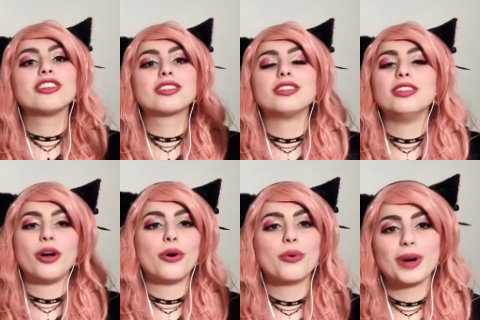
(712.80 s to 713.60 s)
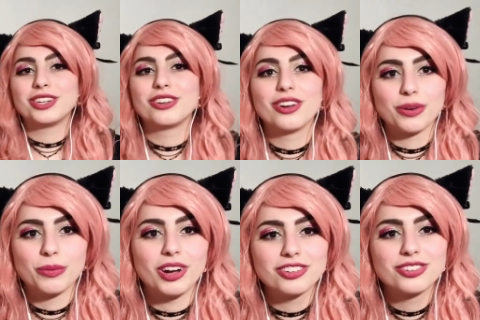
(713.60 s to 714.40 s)
just know what you're gonna
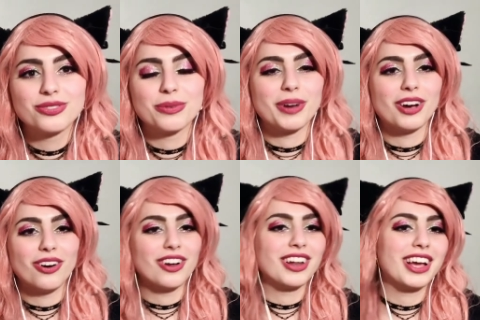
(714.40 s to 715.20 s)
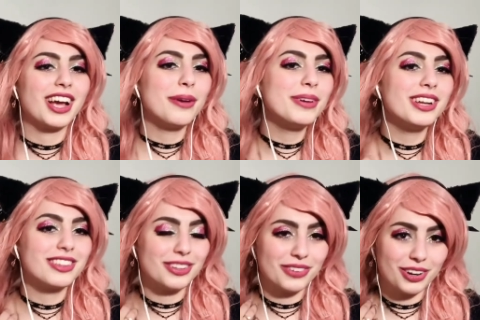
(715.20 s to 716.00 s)
watch from now on. Like, I mean,
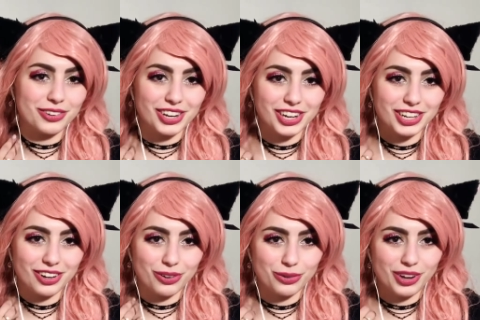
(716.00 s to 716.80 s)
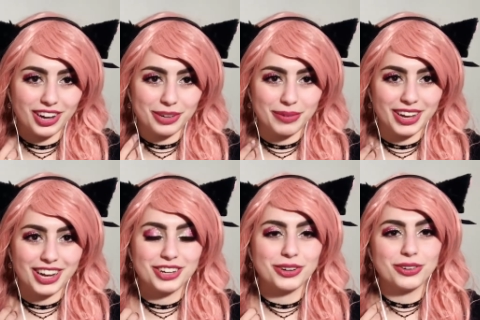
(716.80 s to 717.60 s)
it's even a really old anime,
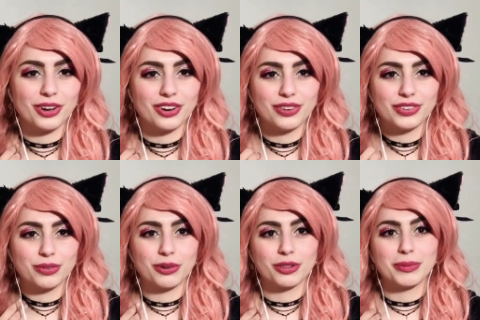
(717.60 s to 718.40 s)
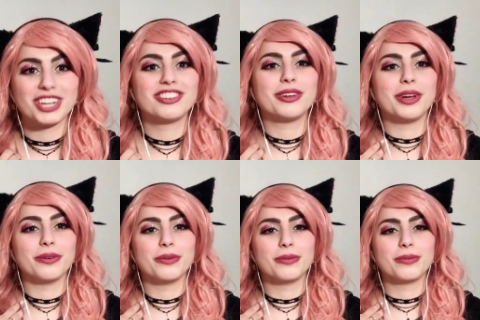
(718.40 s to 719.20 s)
and I don't know if it's worth
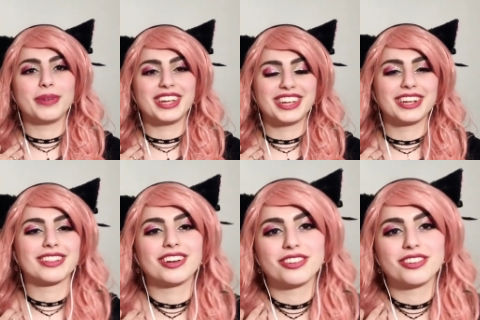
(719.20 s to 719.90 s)
making